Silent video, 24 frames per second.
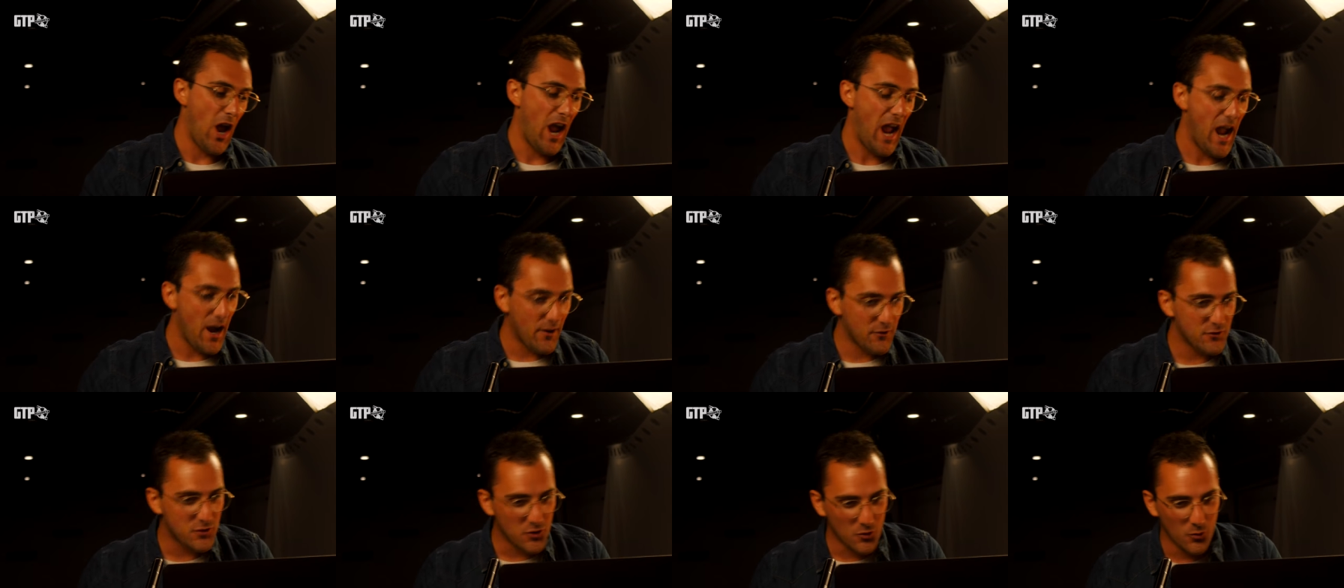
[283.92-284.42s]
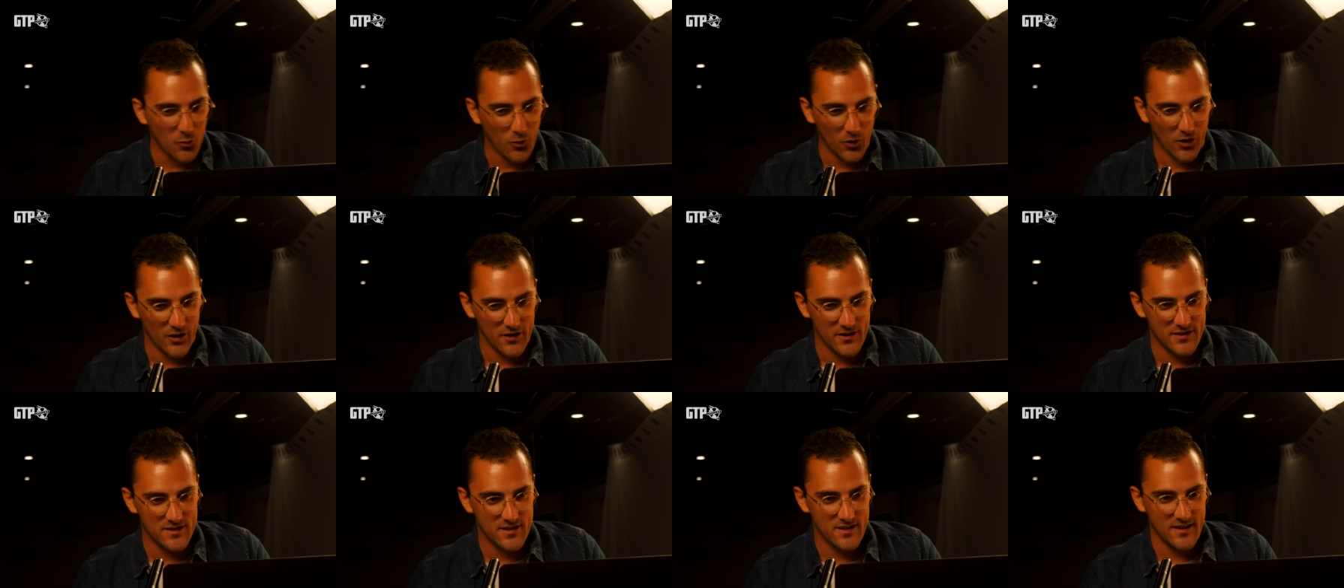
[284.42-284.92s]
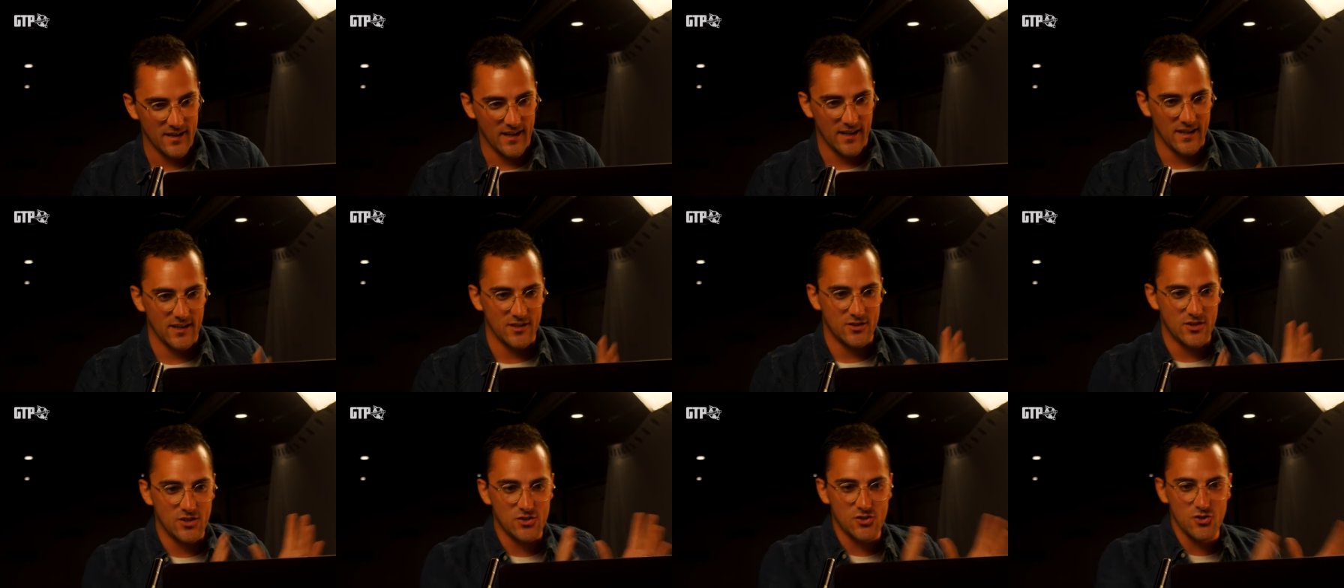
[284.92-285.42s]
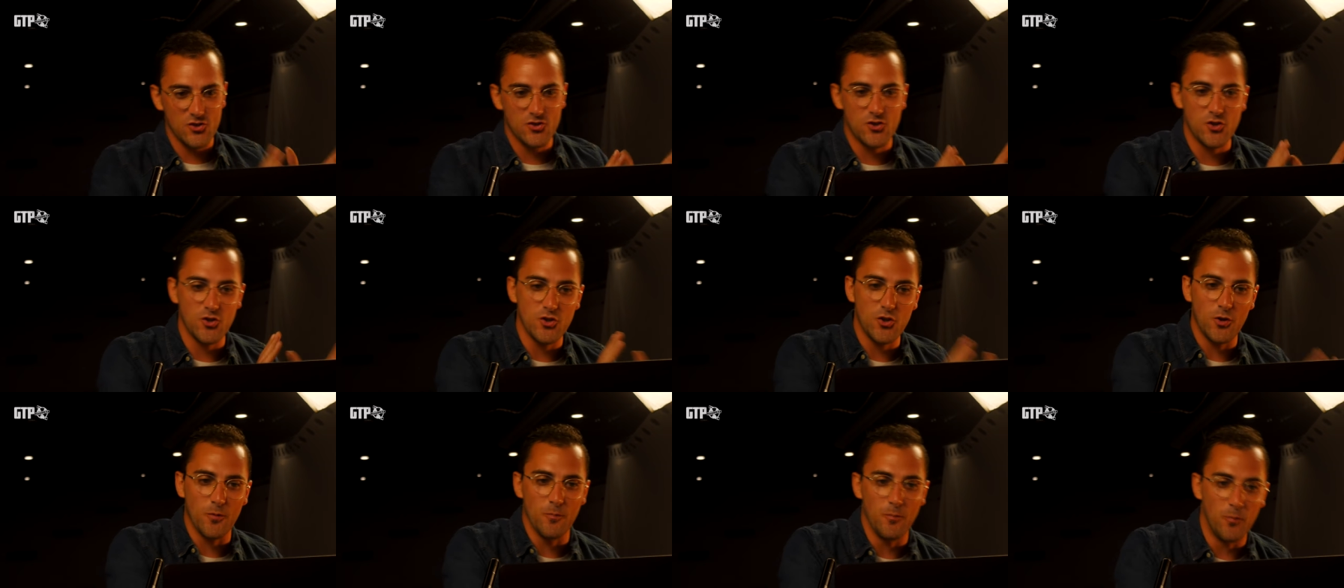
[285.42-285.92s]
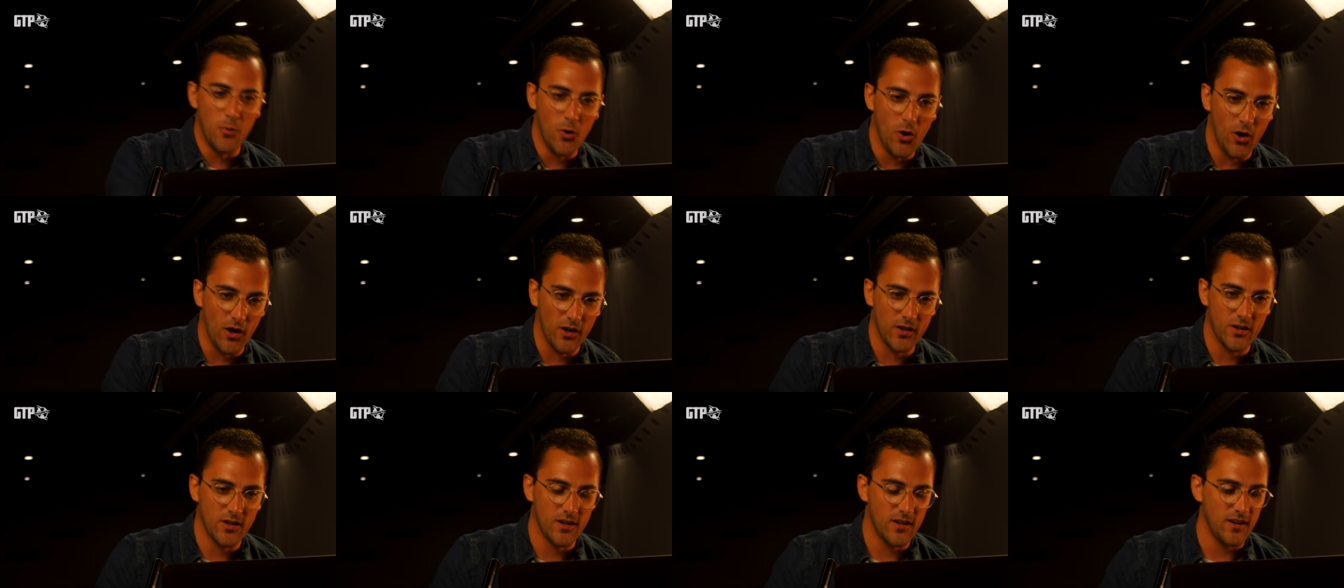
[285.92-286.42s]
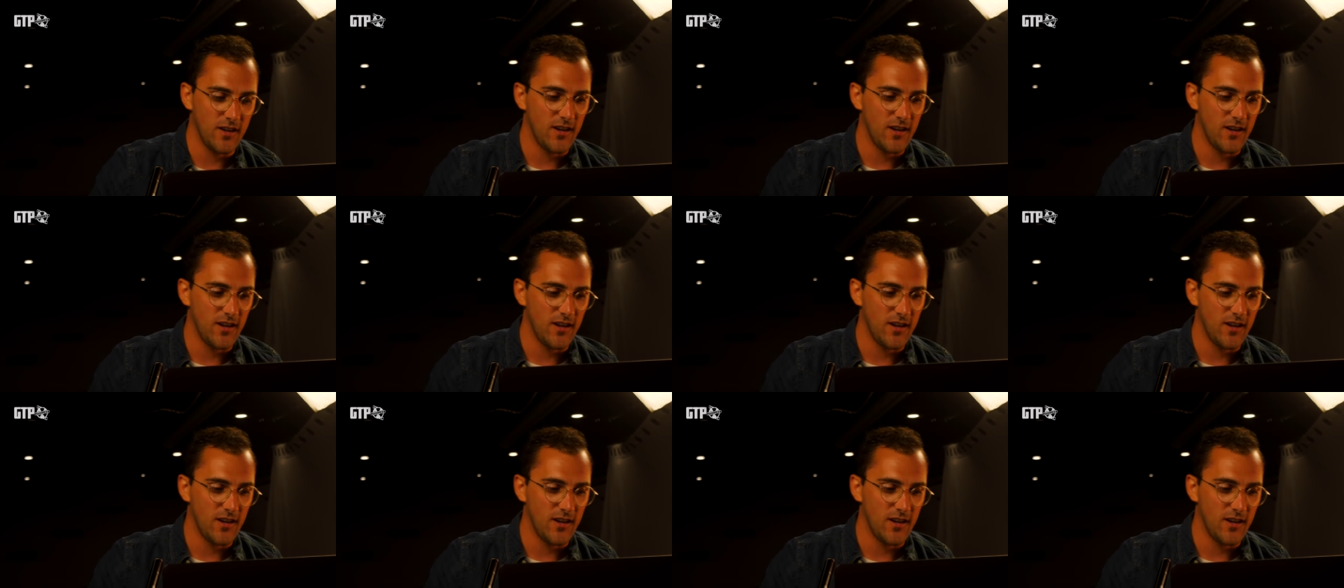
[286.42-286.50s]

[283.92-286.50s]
Afterwards, in addition to your book,